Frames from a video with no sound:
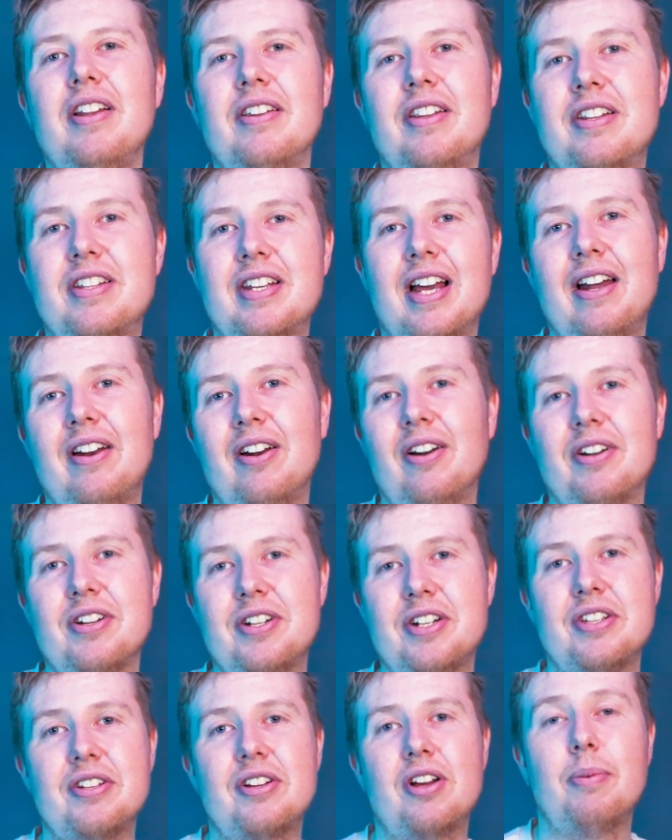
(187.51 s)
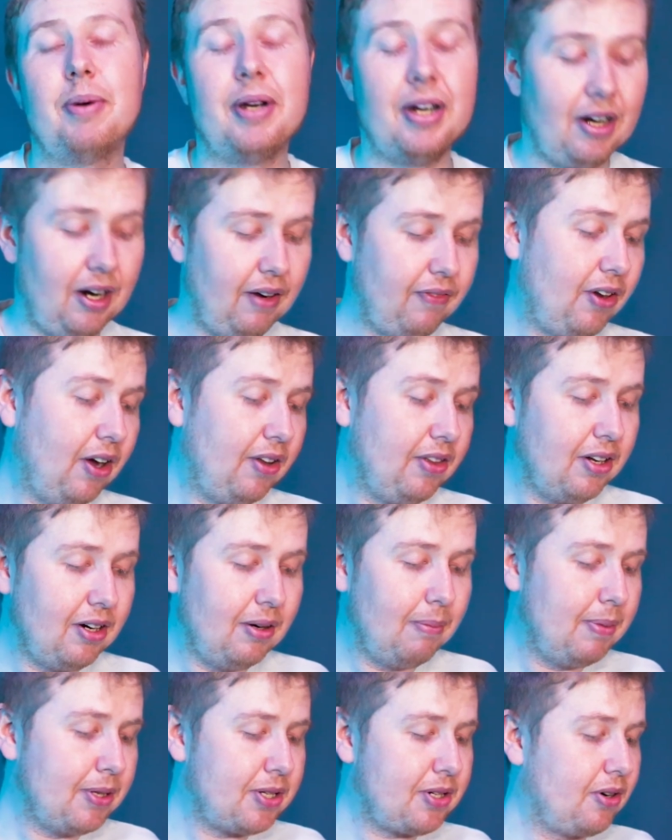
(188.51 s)
the technology's coming. And I've got the
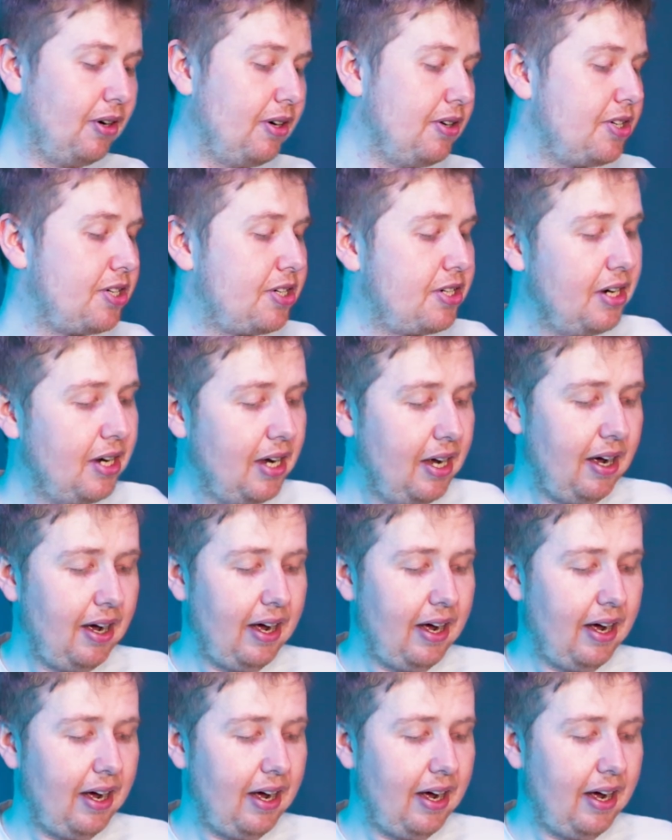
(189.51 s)
numbers crunched.